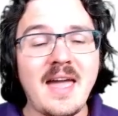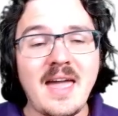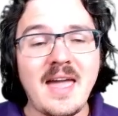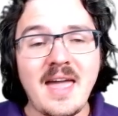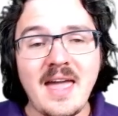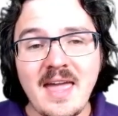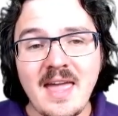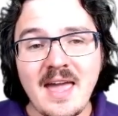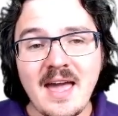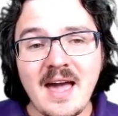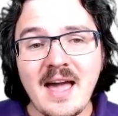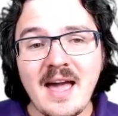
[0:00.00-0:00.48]

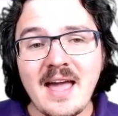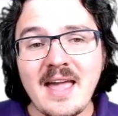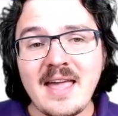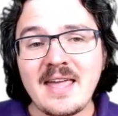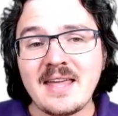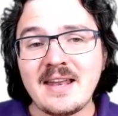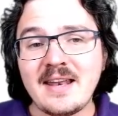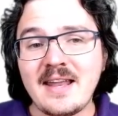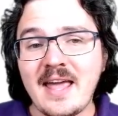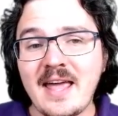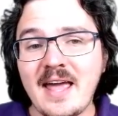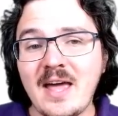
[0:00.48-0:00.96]
AI
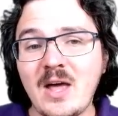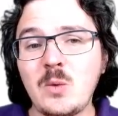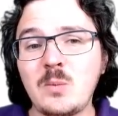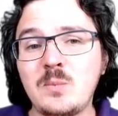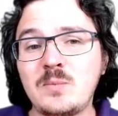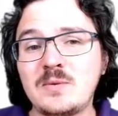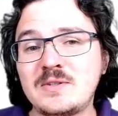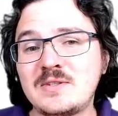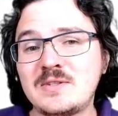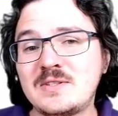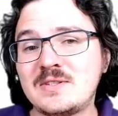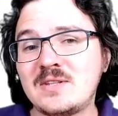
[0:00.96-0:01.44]
can help
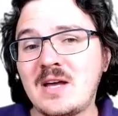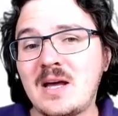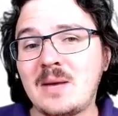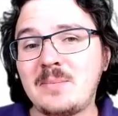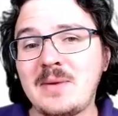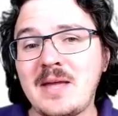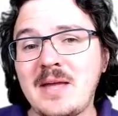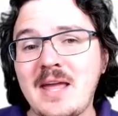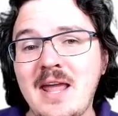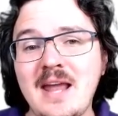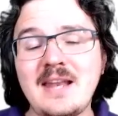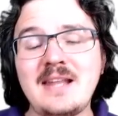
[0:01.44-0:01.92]
stop
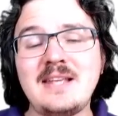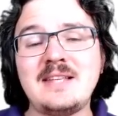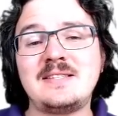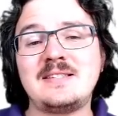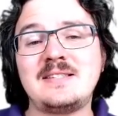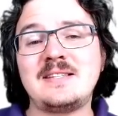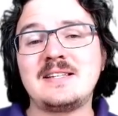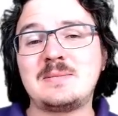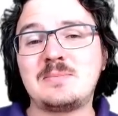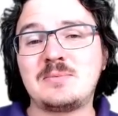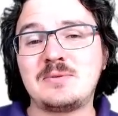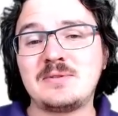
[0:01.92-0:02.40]

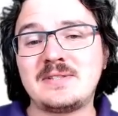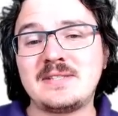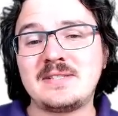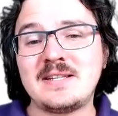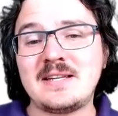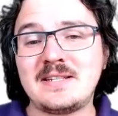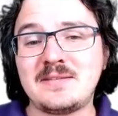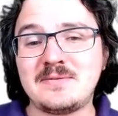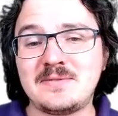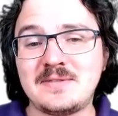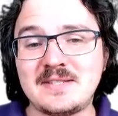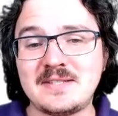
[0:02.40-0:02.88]

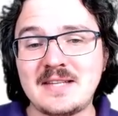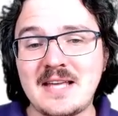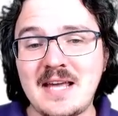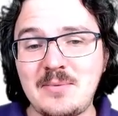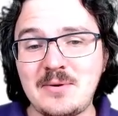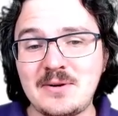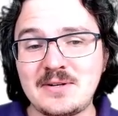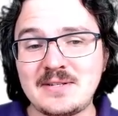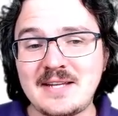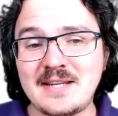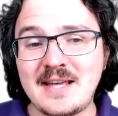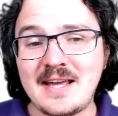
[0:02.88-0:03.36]
86% of
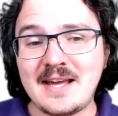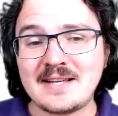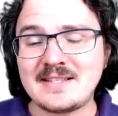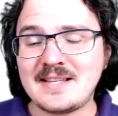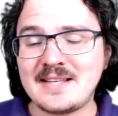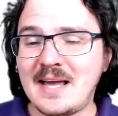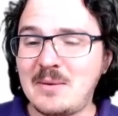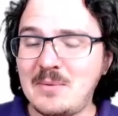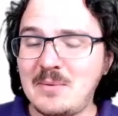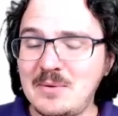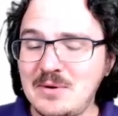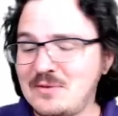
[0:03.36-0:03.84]
cyber attacks.
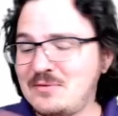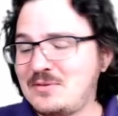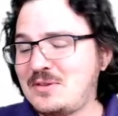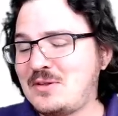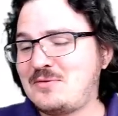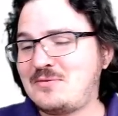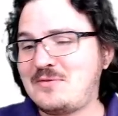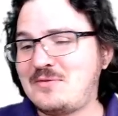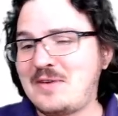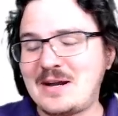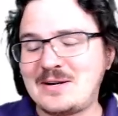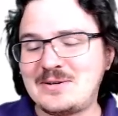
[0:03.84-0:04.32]
I wonder if they
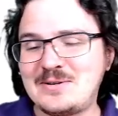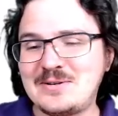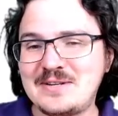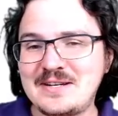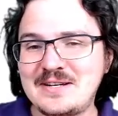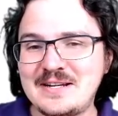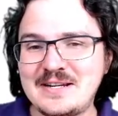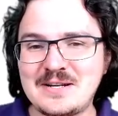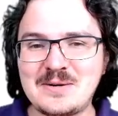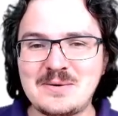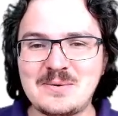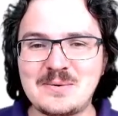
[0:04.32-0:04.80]
factored
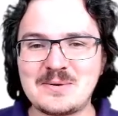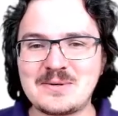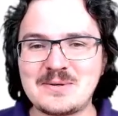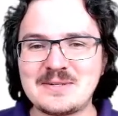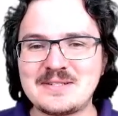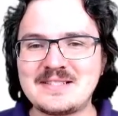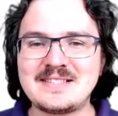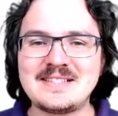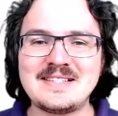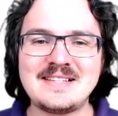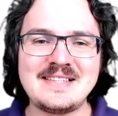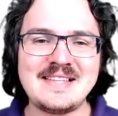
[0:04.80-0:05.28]
in, of
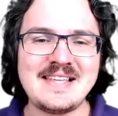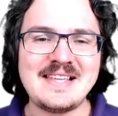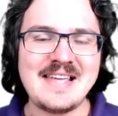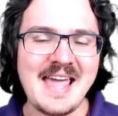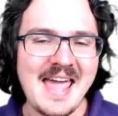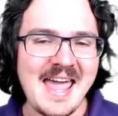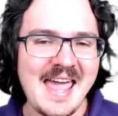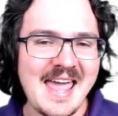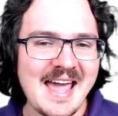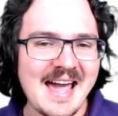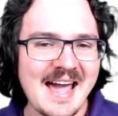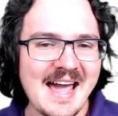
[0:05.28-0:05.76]
course, the
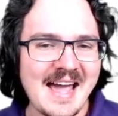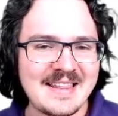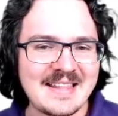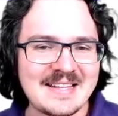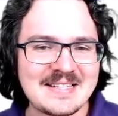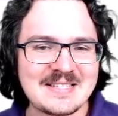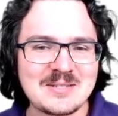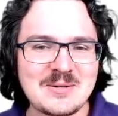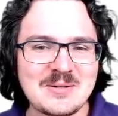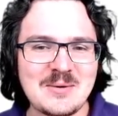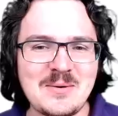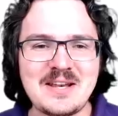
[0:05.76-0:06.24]
AI
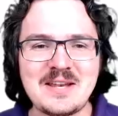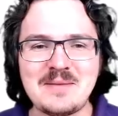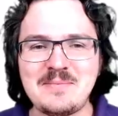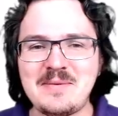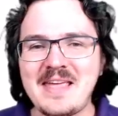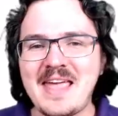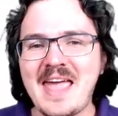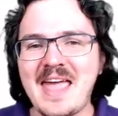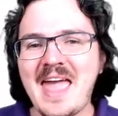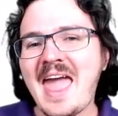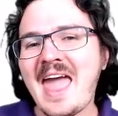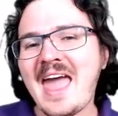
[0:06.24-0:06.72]
that's going to
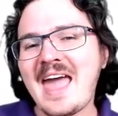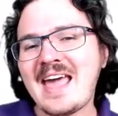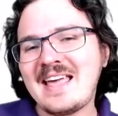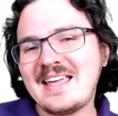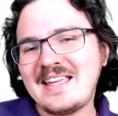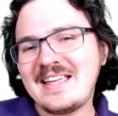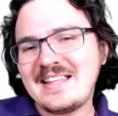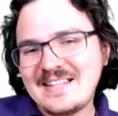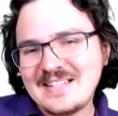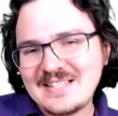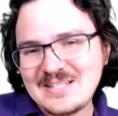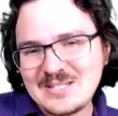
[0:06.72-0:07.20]
be
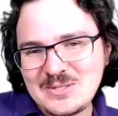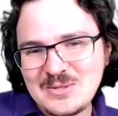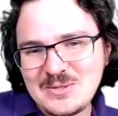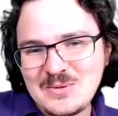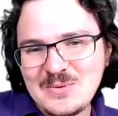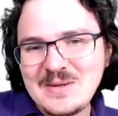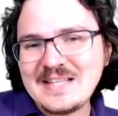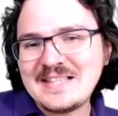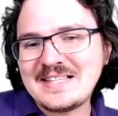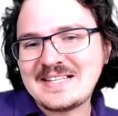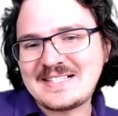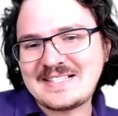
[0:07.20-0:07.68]

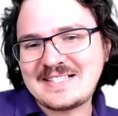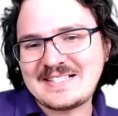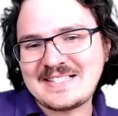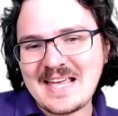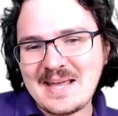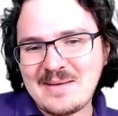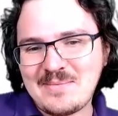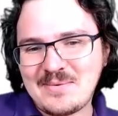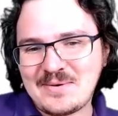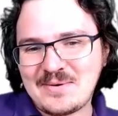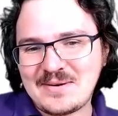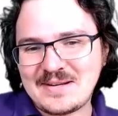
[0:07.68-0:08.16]
doing the
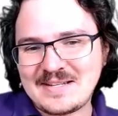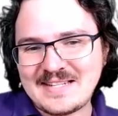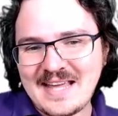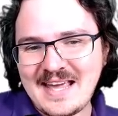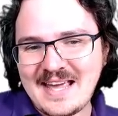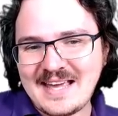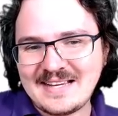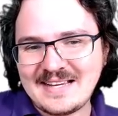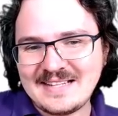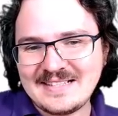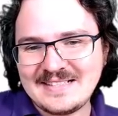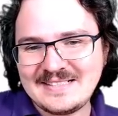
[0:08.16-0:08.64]
cyber
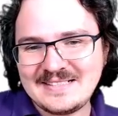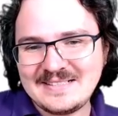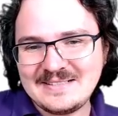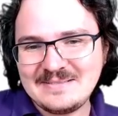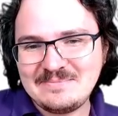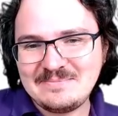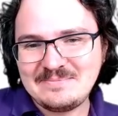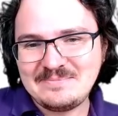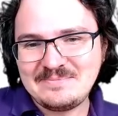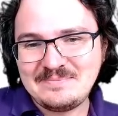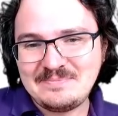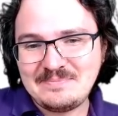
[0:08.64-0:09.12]
attacks.
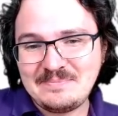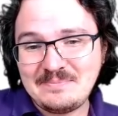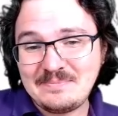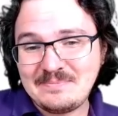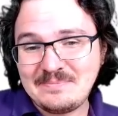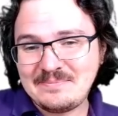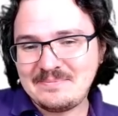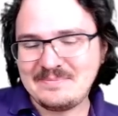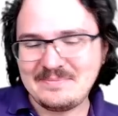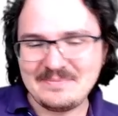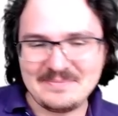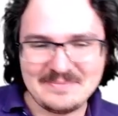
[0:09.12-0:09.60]

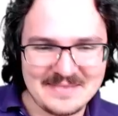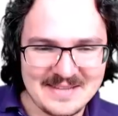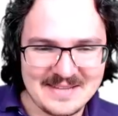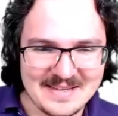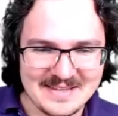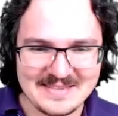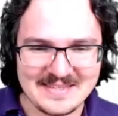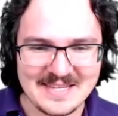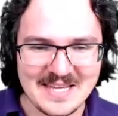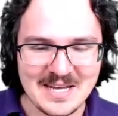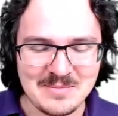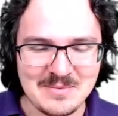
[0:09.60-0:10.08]

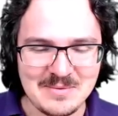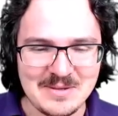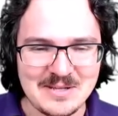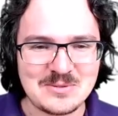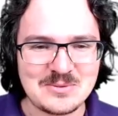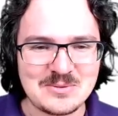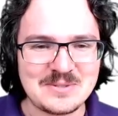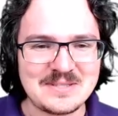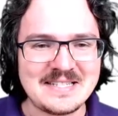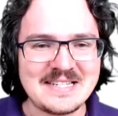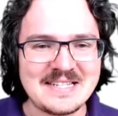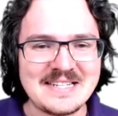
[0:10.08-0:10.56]
That'll be
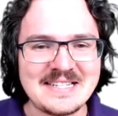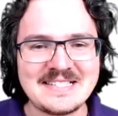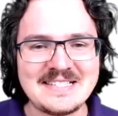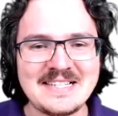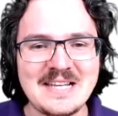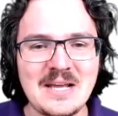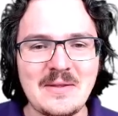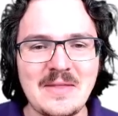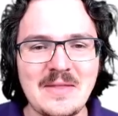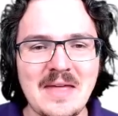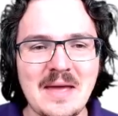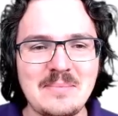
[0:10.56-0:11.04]
interesting to see
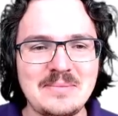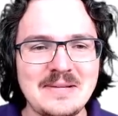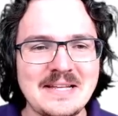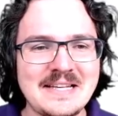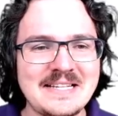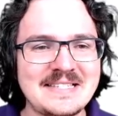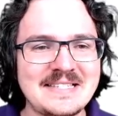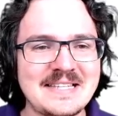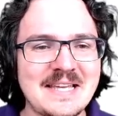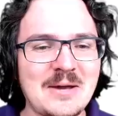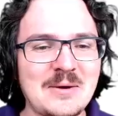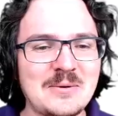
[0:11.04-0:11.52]
how that
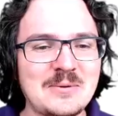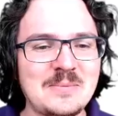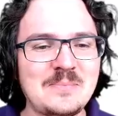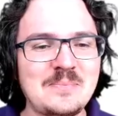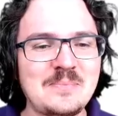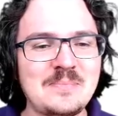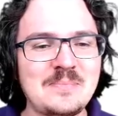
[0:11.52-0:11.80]
plays out.